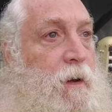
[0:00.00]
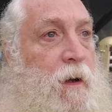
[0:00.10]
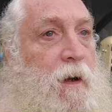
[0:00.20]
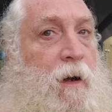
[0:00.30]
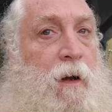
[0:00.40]

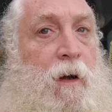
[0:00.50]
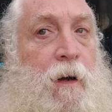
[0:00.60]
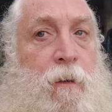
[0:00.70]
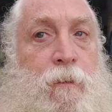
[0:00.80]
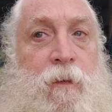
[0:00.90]

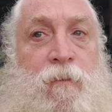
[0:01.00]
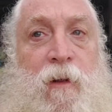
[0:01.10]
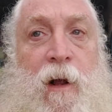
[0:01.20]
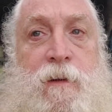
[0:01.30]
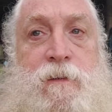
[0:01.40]
The
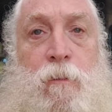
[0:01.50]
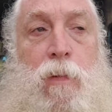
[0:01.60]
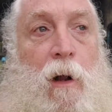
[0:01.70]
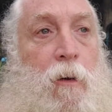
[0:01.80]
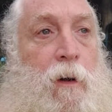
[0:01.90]
flags are
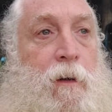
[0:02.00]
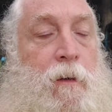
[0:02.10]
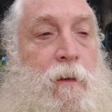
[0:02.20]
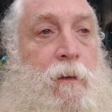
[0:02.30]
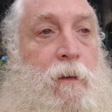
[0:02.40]
blowing.
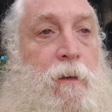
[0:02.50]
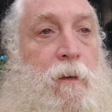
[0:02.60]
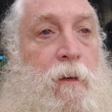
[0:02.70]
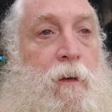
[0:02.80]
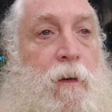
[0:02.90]

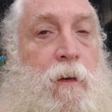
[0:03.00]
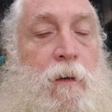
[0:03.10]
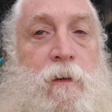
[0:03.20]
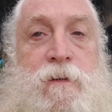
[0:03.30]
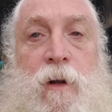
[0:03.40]

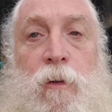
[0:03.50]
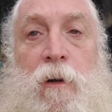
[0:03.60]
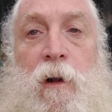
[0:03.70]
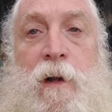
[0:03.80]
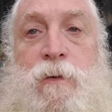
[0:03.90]
The solar
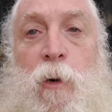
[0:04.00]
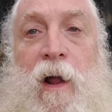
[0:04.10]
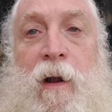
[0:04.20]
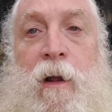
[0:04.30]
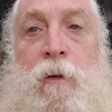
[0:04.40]
lights
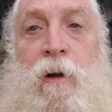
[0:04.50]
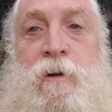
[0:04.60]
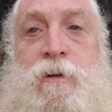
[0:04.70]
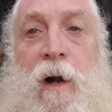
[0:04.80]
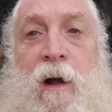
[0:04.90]
went in
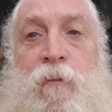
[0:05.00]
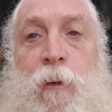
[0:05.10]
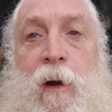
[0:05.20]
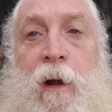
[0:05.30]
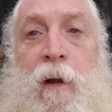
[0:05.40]
the
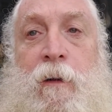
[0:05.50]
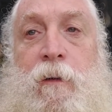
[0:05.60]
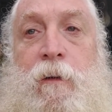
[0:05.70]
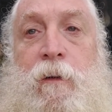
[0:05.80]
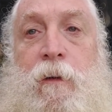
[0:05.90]
driveway.
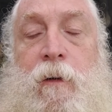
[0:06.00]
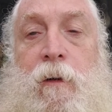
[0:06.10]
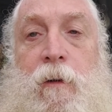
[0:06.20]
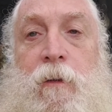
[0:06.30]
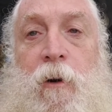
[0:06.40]

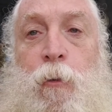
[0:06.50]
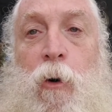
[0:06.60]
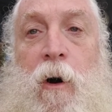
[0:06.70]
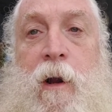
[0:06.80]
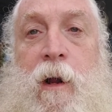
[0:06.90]
They're
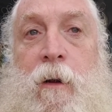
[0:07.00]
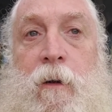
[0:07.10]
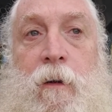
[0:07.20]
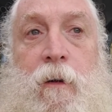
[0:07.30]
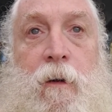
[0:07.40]
working,
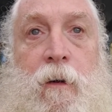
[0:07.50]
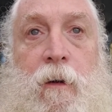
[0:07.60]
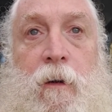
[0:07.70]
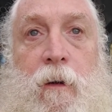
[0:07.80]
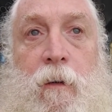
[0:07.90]

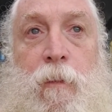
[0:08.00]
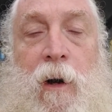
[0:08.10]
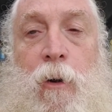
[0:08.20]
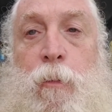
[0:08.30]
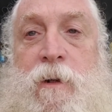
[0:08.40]

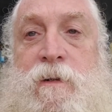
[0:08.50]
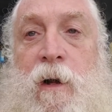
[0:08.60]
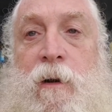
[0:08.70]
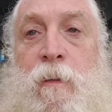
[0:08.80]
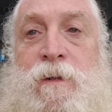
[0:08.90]
but I hope the
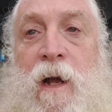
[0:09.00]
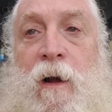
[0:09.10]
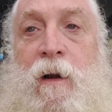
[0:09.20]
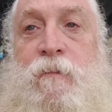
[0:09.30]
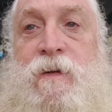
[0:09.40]
sun comes
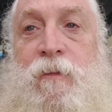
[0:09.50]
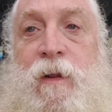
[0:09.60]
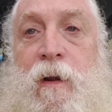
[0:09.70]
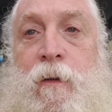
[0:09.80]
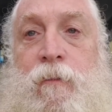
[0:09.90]
out, gives
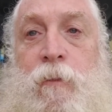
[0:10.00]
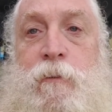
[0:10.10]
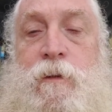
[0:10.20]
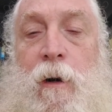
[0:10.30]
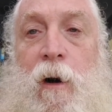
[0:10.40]
everything a full
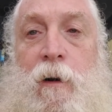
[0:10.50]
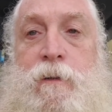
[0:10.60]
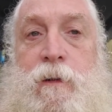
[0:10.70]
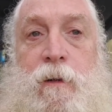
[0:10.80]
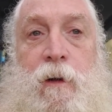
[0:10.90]

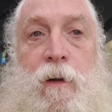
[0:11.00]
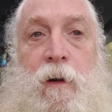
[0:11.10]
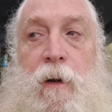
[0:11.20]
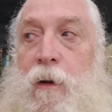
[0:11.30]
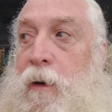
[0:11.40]
charge.
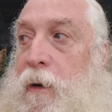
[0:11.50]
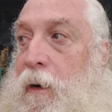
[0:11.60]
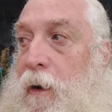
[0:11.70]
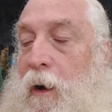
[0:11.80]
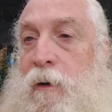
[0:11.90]

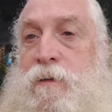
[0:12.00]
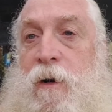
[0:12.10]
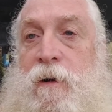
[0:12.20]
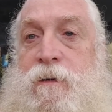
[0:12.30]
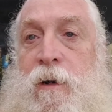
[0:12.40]
And the
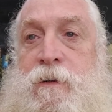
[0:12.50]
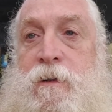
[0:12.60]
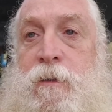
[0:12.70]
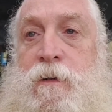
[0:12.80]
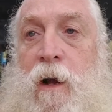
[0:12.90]
sorry store
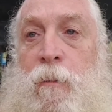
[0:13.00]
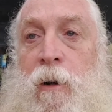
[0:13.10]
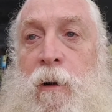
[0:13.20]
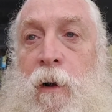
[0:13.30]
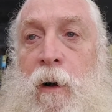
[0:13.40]
is
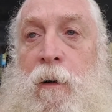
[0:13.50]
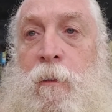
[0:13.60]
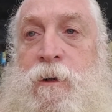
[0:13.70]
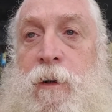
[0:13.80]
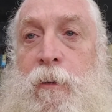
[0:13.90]
coming along.
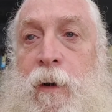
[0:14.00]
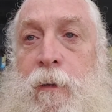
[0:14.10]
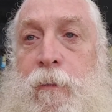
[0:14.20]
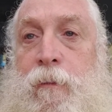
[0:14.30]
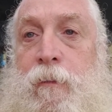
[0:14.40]
Let me show you.